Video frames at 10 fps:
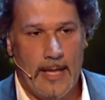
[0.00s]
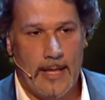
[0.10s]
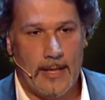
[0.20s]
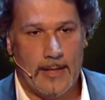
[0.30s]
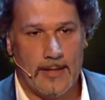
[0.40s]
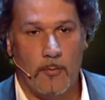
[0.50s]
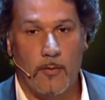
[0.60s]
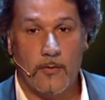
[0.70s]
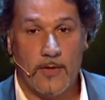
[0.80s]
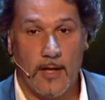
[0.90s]
some
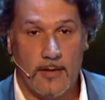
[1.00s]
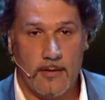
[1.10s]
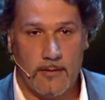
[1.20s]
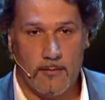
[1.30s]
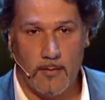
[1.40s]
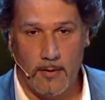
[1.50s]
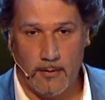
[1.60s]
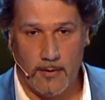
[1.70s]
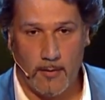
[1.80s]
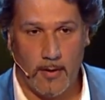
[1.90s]
use cases will
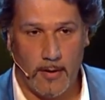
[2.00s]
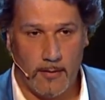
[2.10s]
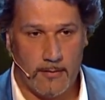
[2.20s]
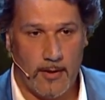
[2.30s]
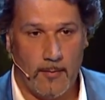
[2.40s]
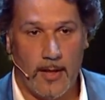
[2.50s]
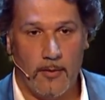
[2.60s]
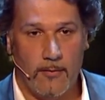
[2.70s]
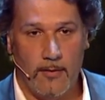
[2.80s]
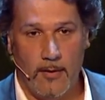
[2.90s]
not require, some
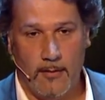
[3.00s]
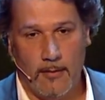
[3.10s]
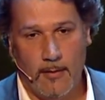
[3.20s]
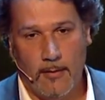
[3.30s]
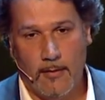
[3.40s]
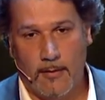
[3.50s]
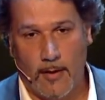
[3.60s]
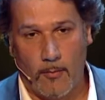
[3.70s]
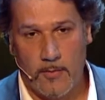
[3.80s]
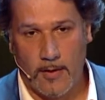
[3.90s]
IoT
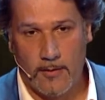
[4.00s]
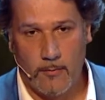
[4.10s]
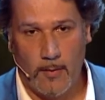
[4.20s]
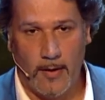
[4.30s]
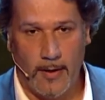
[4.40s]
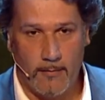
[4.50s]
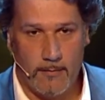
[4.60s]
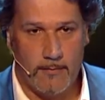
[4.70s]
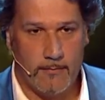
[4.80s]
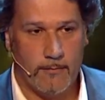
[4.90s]
objects will live
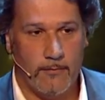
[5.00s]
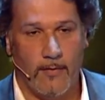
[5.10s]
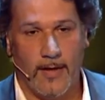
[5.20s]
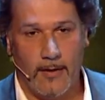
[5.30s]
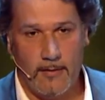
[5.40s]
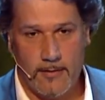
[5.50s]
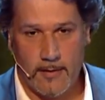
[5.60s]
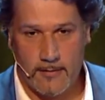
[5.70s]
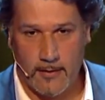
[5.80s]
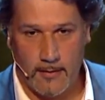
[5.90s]
fine,
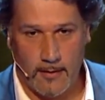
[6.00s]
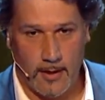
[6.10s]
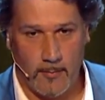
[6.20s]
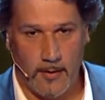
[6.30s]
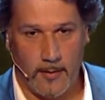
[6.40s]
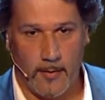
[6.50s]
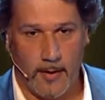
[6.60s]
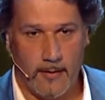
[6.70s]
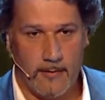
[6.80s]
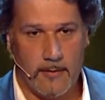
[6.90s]
just sending uplink
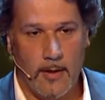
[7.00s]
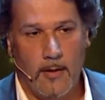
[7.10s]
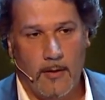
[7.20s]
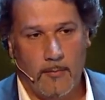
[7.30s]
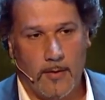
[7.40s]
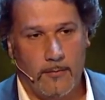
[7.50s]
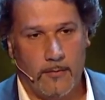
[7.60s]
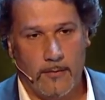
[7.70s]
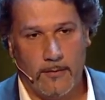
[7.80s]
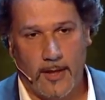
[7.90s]
packets. But for
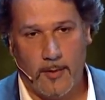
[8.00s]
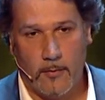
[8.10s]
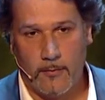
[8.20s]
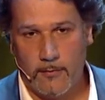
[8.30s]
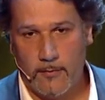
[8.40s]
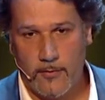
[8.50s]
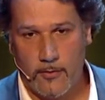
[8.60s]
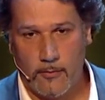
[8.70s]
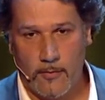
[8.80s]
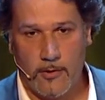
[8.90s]
the type of
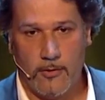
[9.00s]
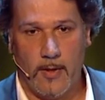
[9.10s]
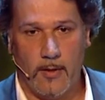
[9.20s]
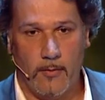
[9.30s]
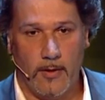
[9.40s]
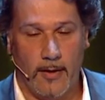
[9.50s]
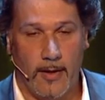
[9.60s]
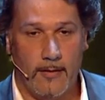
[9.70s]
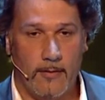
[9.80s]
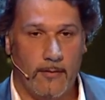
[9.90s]
services we are looking
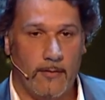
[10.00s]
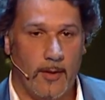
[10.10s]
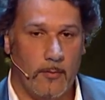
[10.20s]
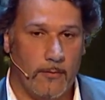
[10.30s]
at and the type of